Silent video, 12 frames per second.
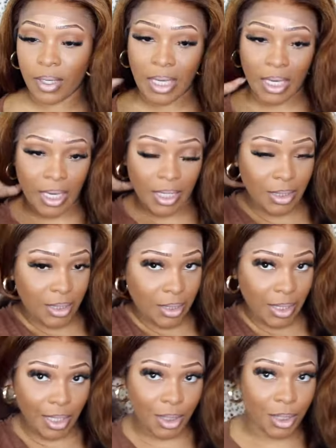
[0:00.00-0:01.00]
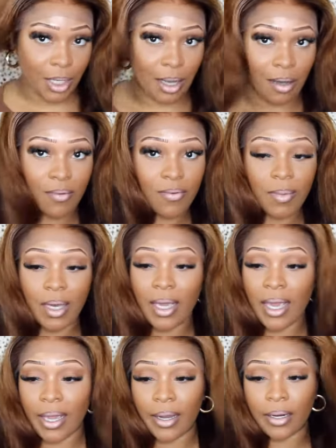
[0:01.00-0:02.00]
ahead and section off my
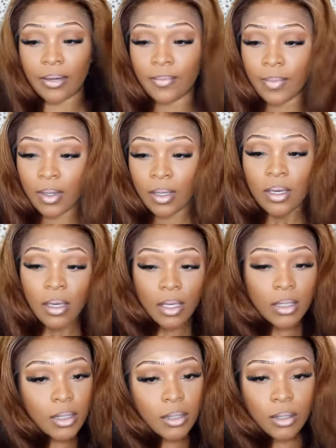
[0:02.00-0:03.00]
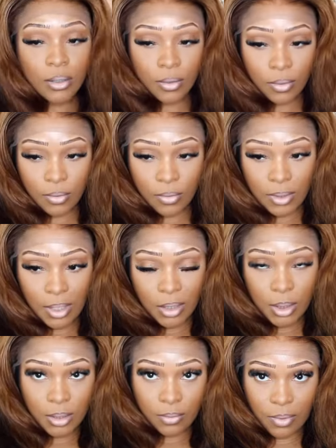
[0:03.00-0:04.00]
hair into twos,
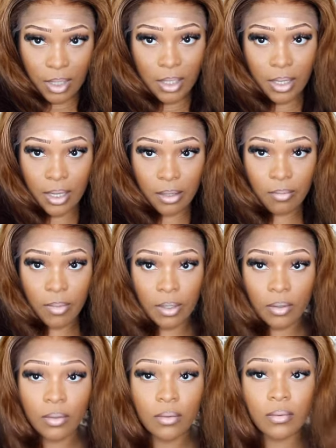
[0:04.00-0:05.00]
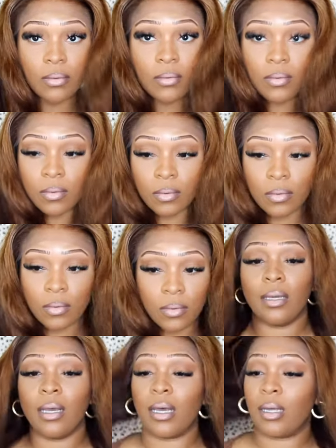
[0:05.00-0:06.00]
like just right down the middle.
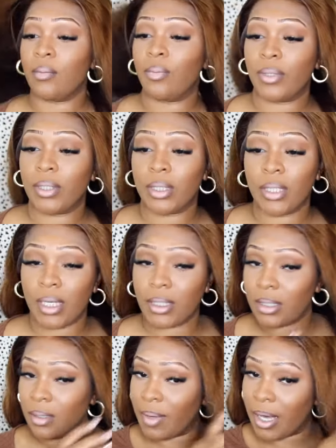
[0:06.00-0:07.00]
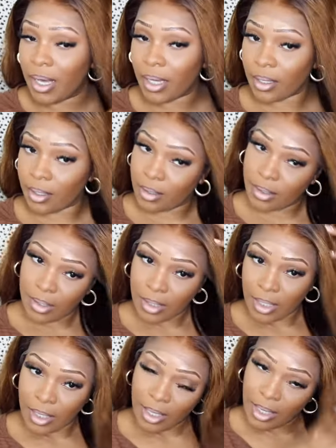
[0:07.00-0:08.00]
I'm gonna push that to the back,
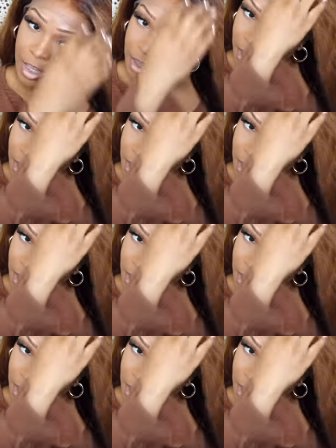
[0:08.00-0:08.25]
and